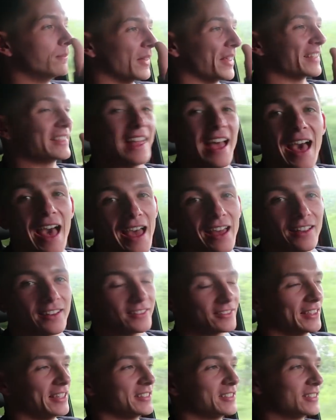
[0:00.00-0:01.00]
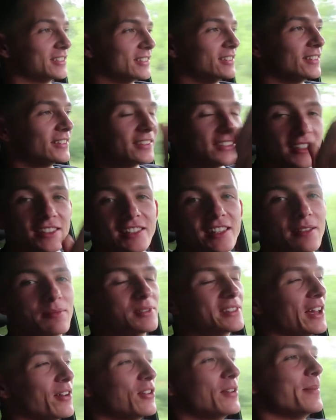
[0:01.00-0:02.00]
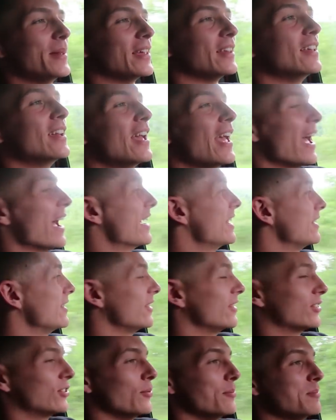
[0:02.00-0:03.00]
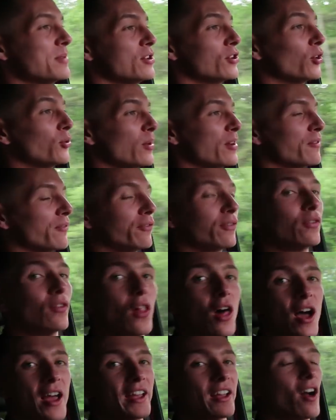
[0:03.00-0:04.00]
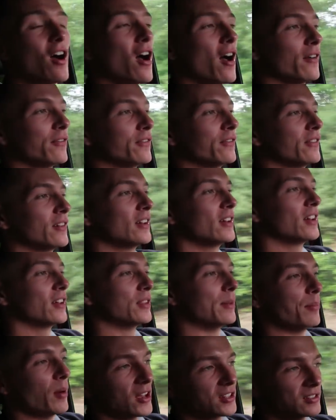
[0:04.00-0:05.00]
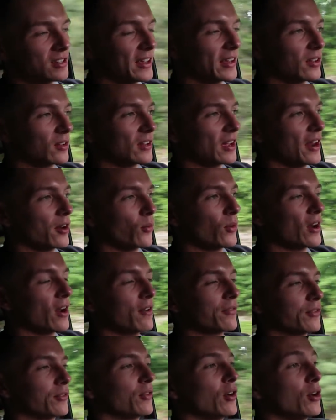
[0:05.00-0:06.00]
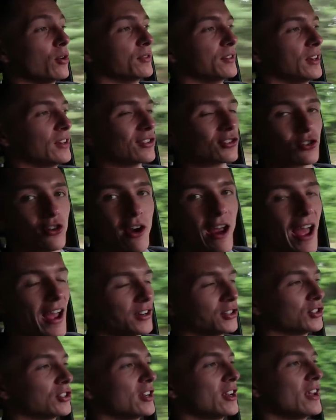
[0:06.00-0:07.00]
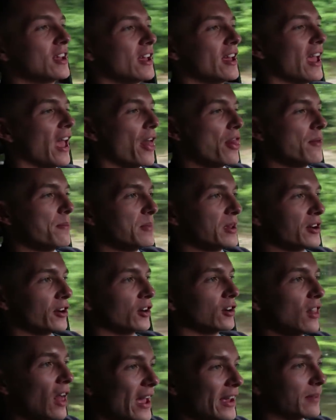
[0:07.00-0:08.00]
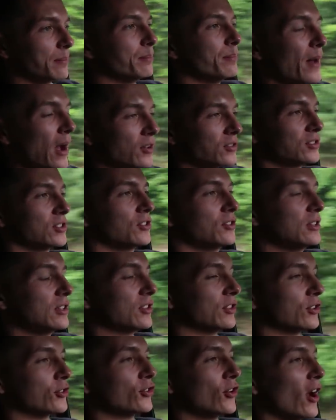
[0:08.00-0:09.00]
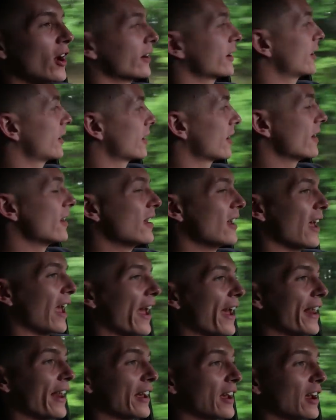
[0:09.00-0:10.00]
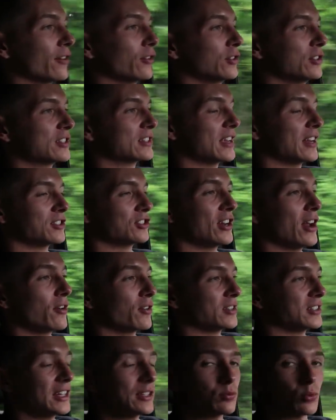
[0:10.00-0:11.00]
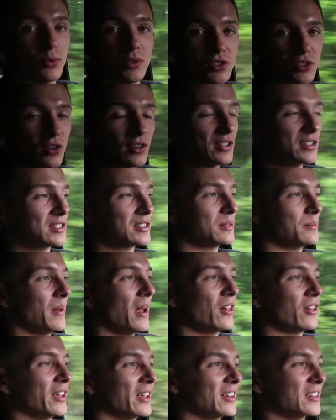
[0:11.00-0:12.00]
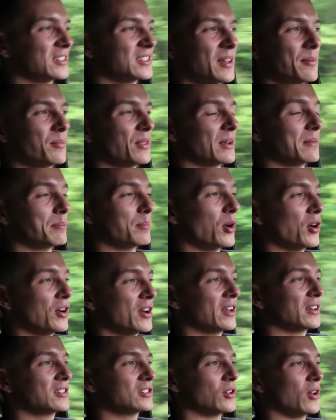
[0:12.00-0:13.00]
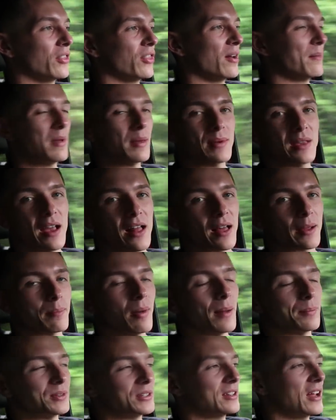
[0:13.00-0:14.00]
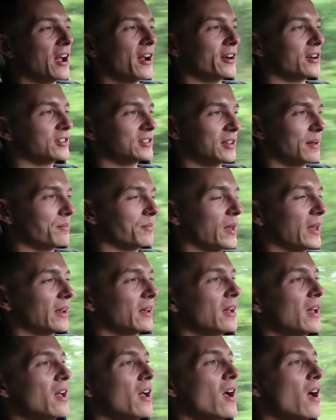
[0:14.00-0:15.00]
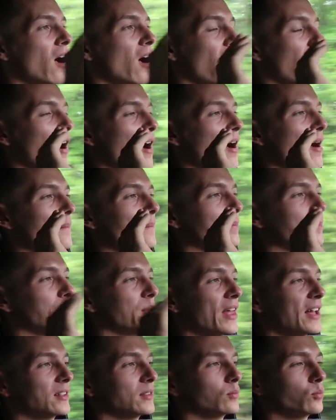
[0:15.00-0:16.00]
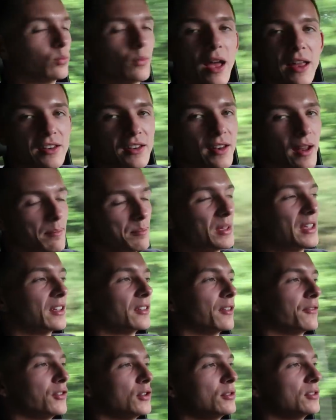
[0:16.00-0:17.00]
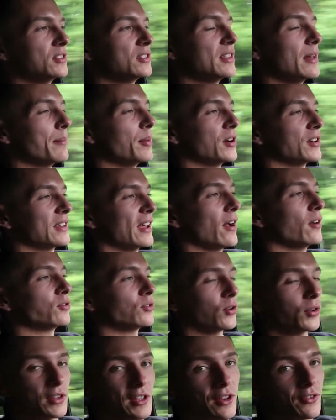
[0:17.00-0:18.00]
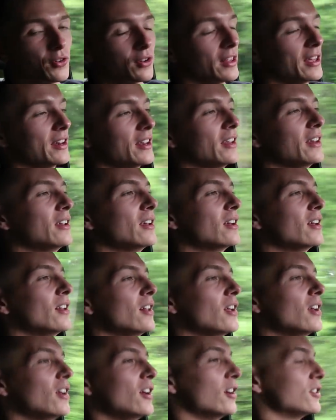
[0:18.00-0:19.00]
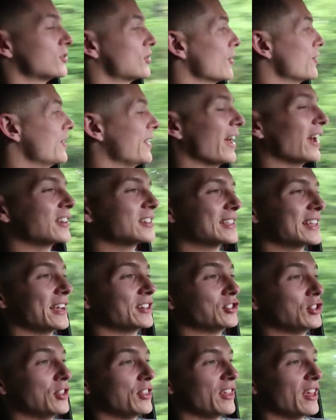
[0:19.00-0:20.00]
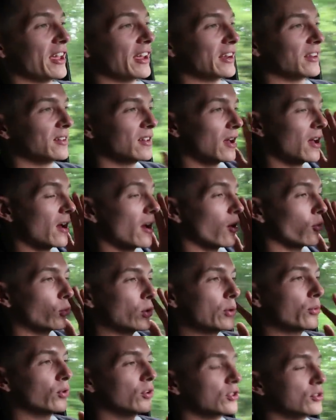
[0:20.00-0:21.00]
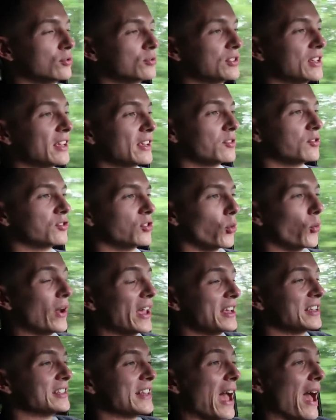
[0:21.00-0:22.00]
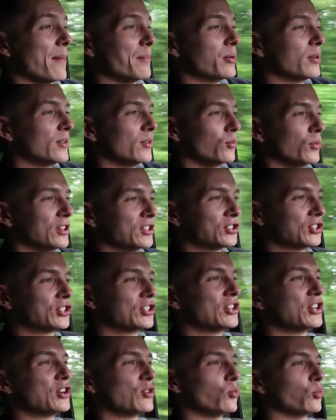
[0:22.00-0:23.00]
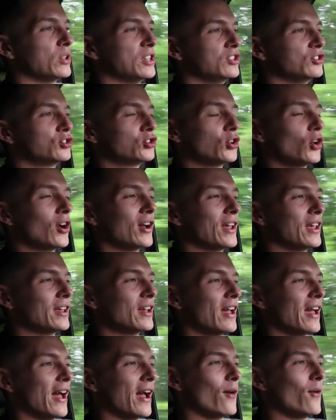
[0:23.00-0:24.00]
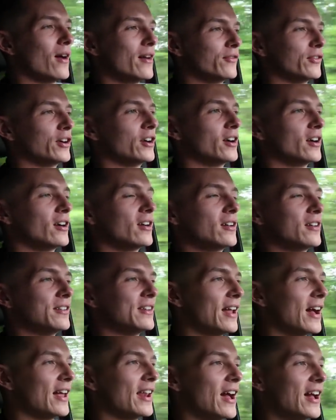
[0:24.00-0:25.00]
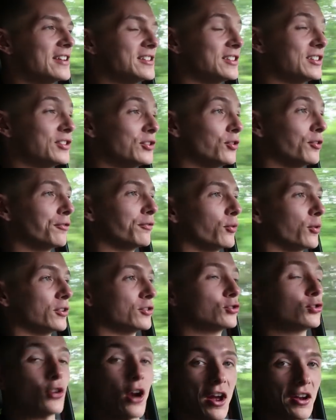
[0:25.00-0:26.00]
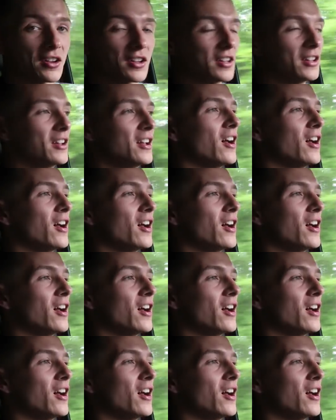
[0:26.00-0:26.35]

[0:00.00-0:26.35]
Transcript: Like that. That's the same sound it made. And the mirror went flying off. The bus like kind of went off the road, didn't crash. And the mirror like bounced underneath the truck. And I got really sketched out because that's when we started smelling something burning. So I thought maybe I like popped a tire or something. Um, but that ended up being the fuses that burnt out, totally unrelated. So the next sketchy thing, we were using the Waze app, which we enjoy, however, not ideal for a truck.